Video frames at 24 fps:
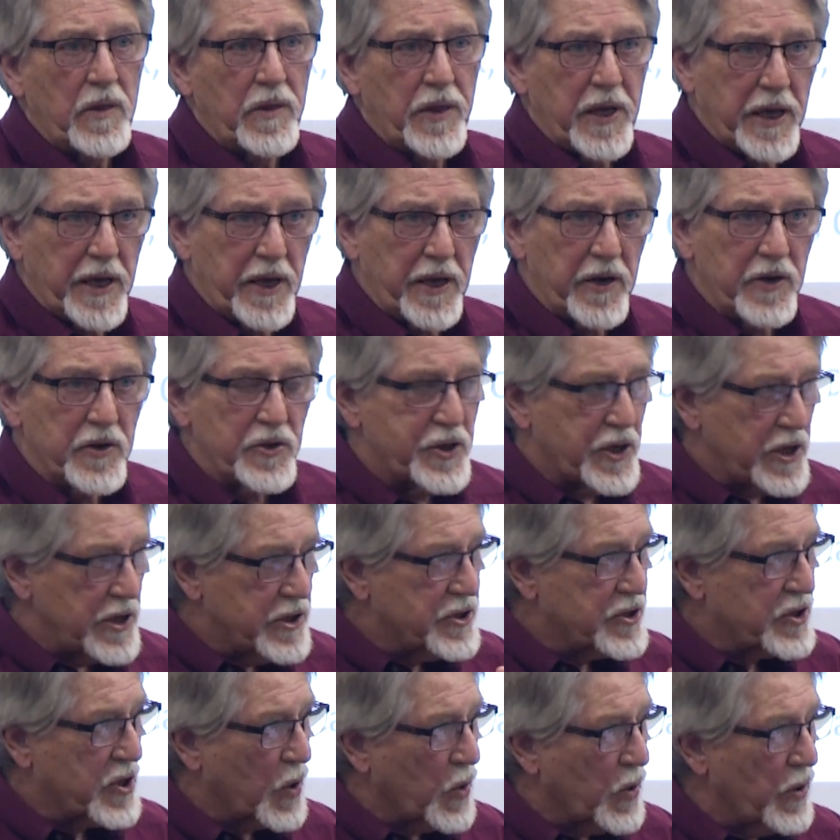the energy
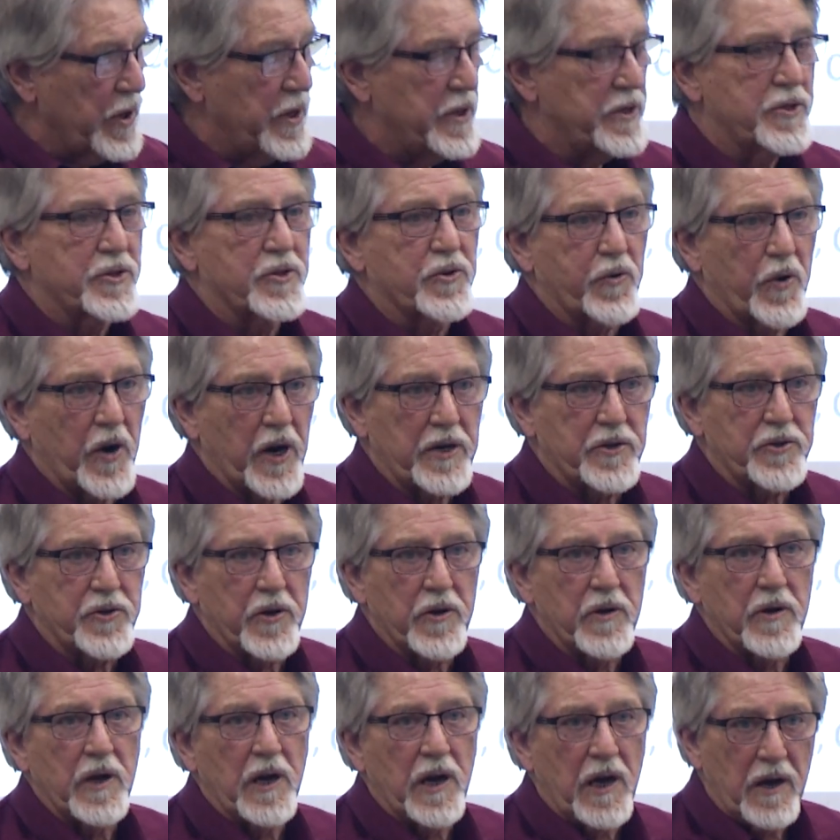storage structure
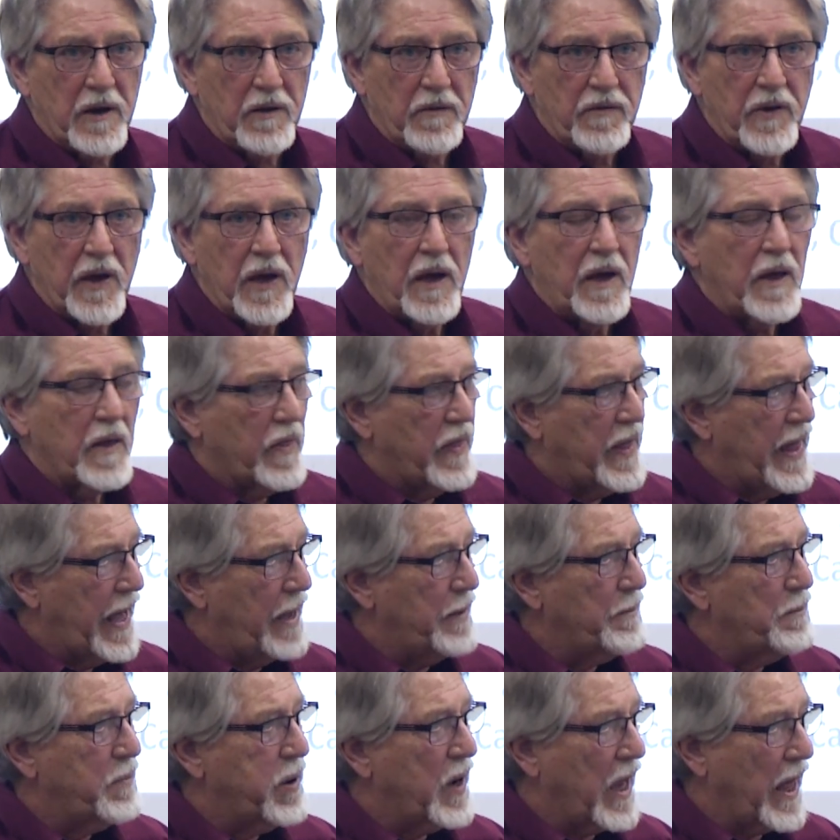of
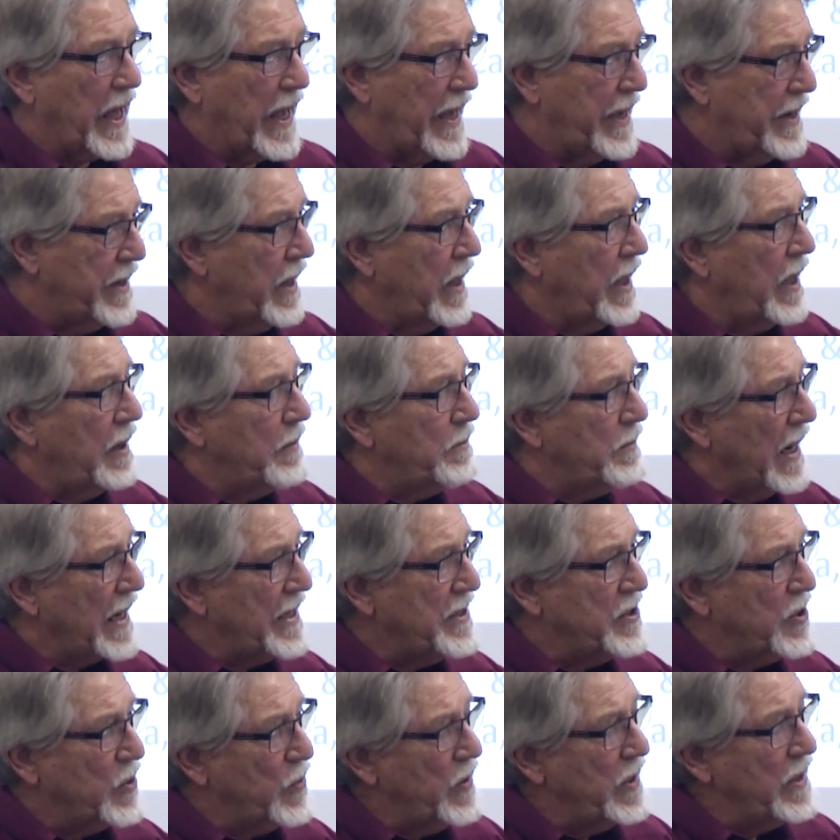that plant. By
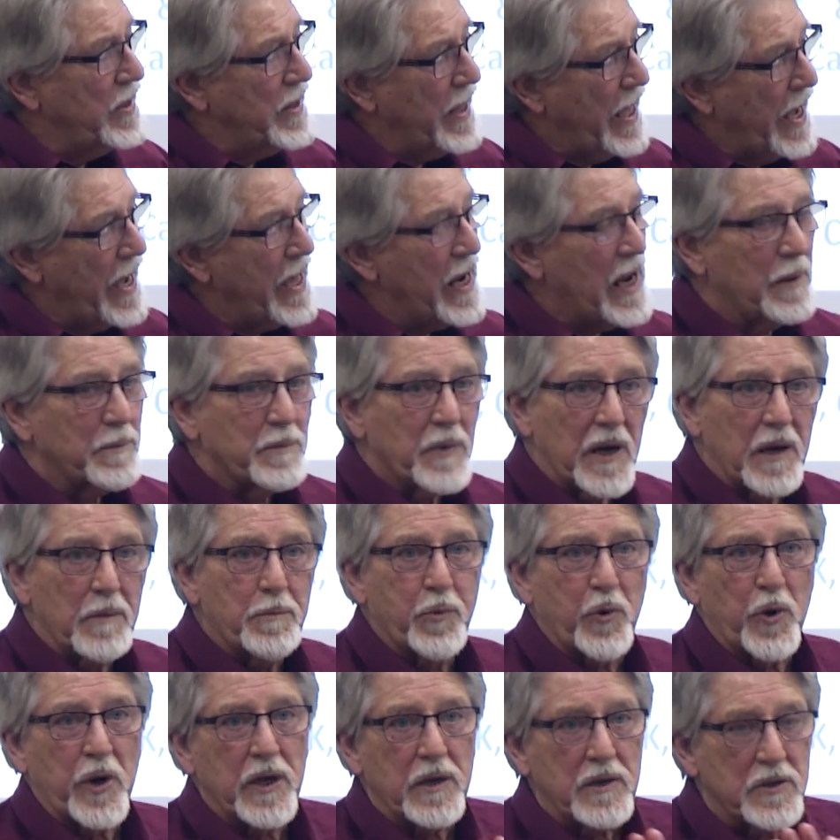doing that, I'm
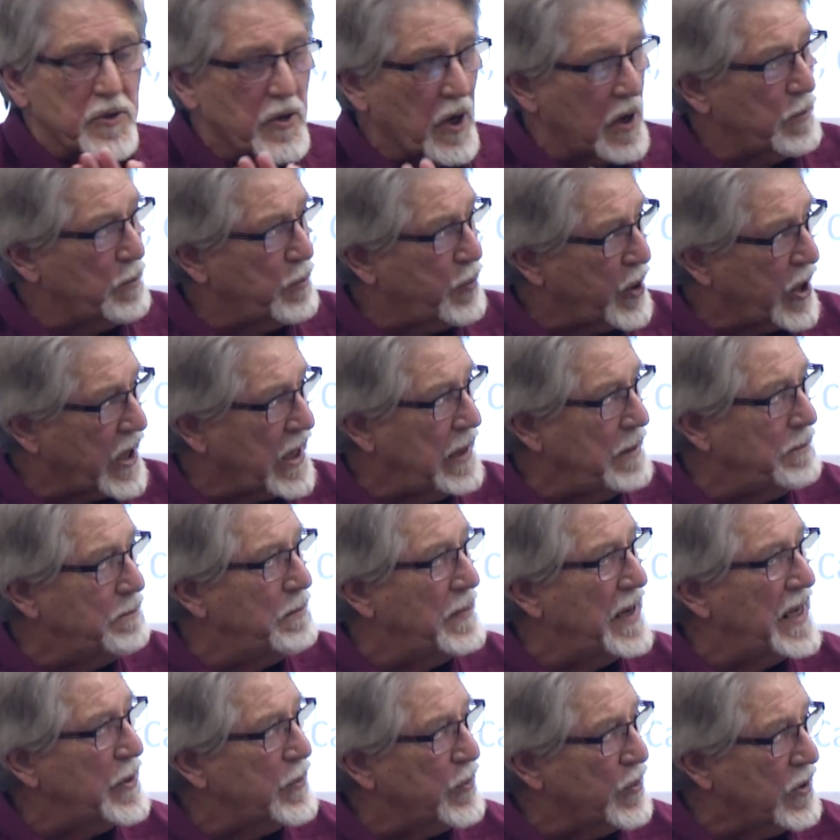going to start bringing
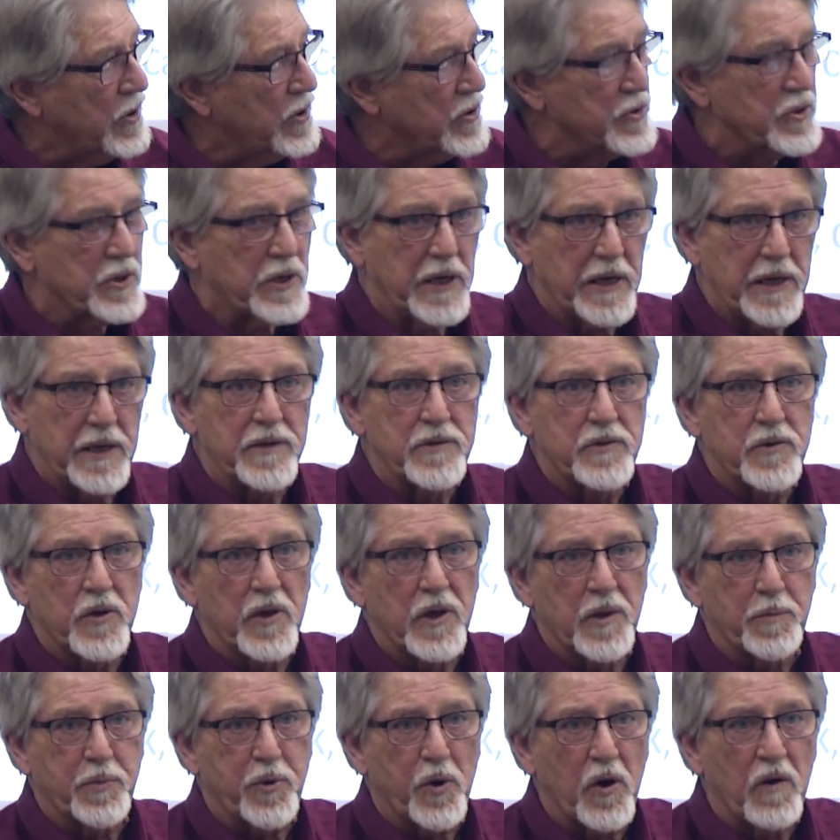minerals into
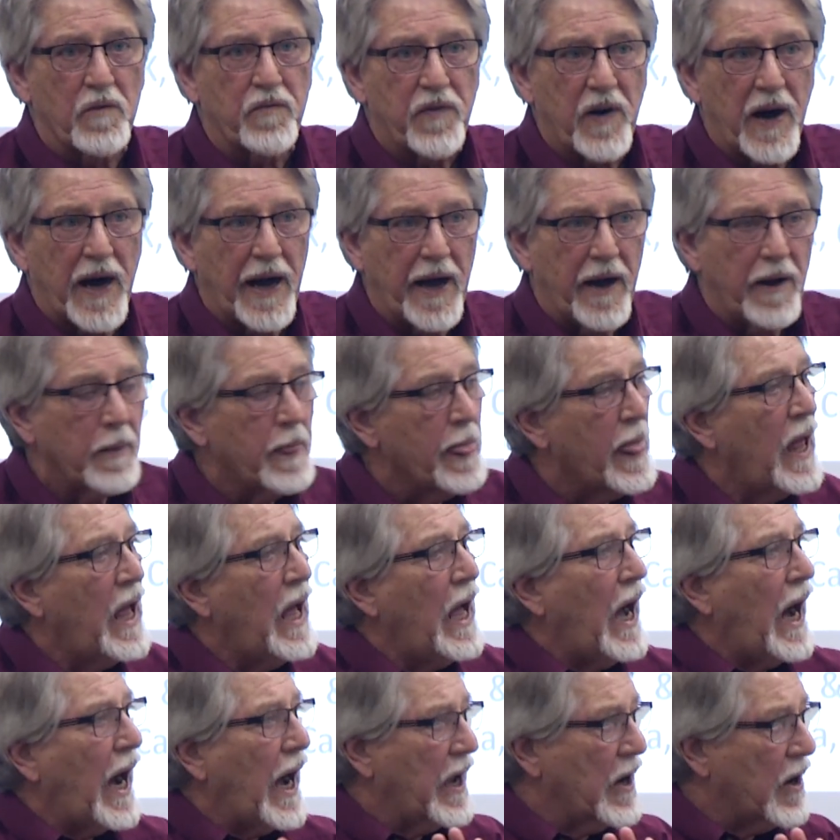the profile.
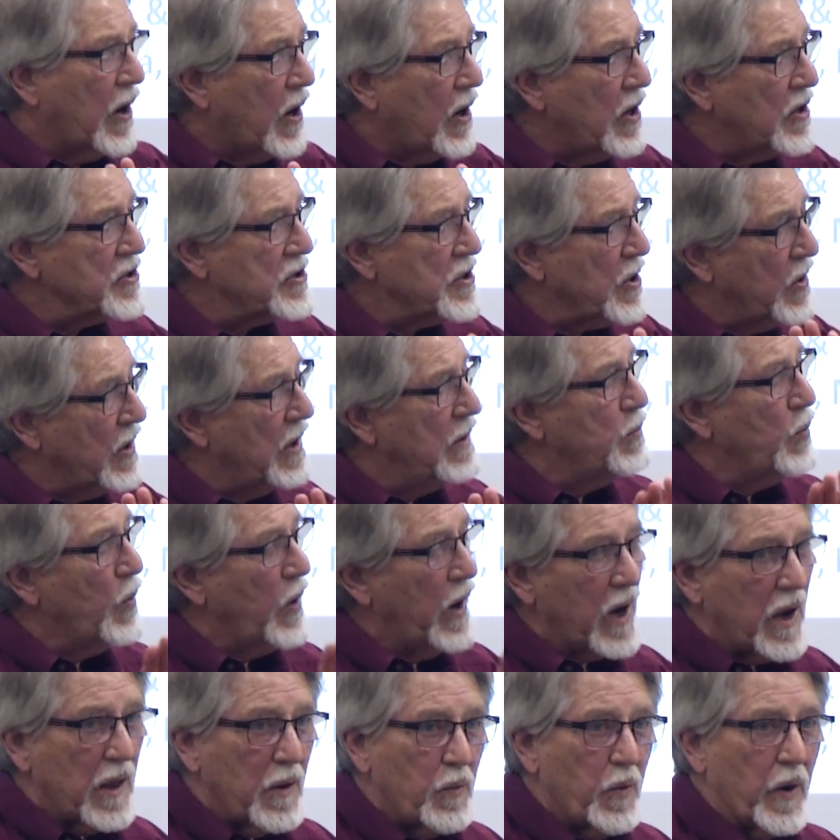I also am
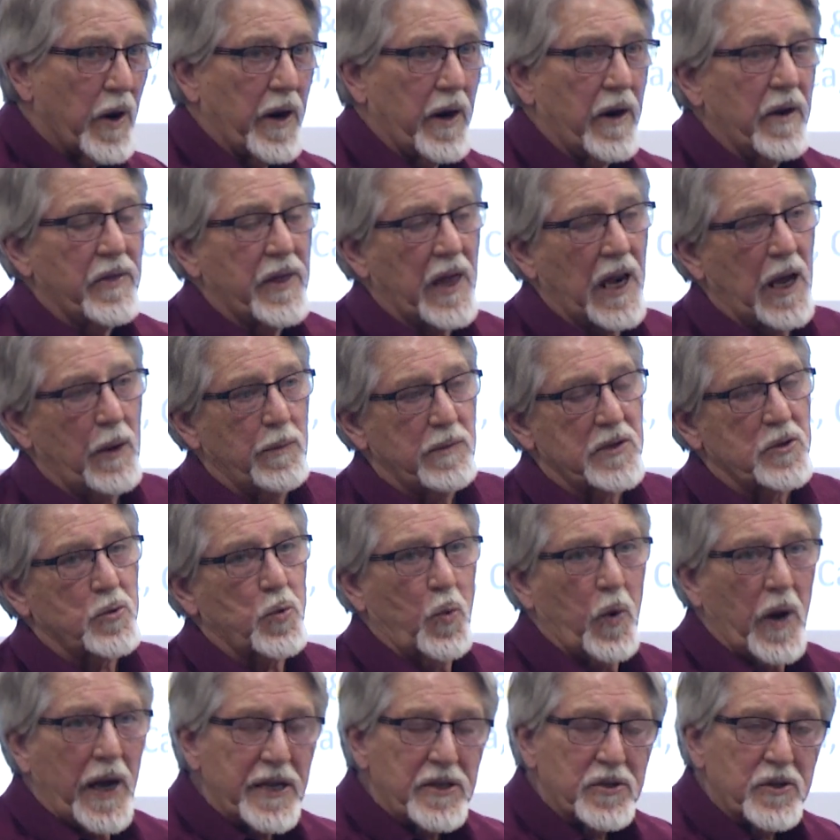well aware that I was
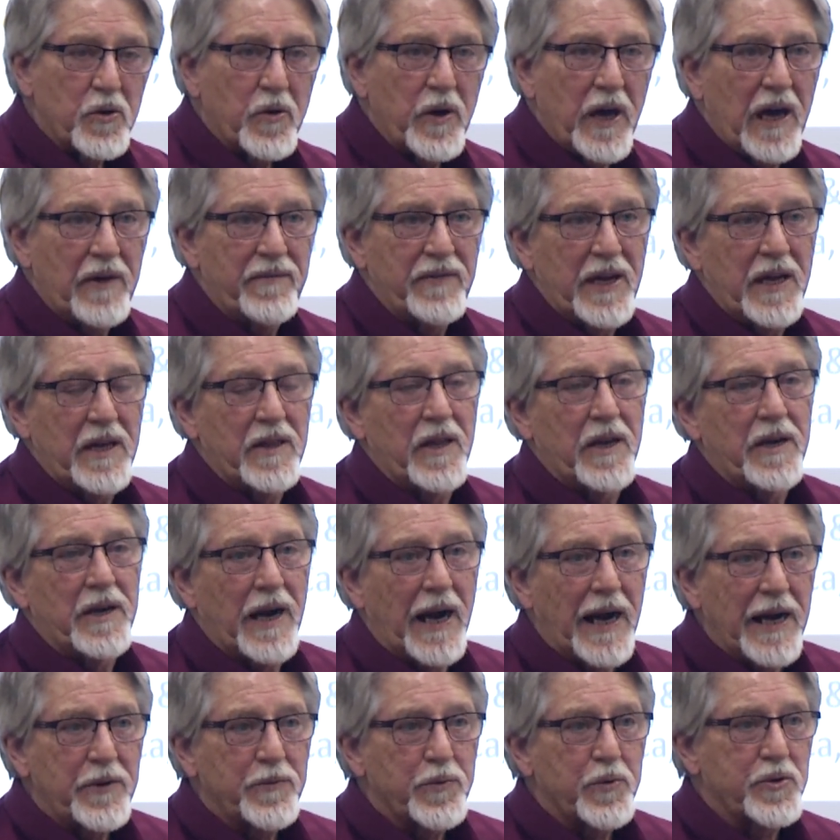way too heavy in the
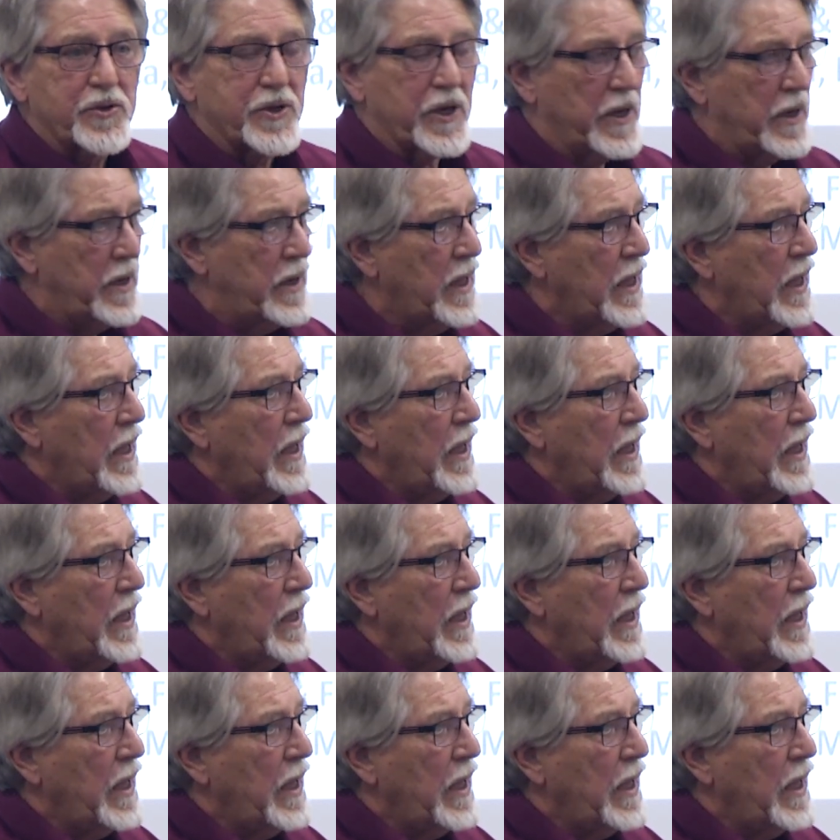nitrogen,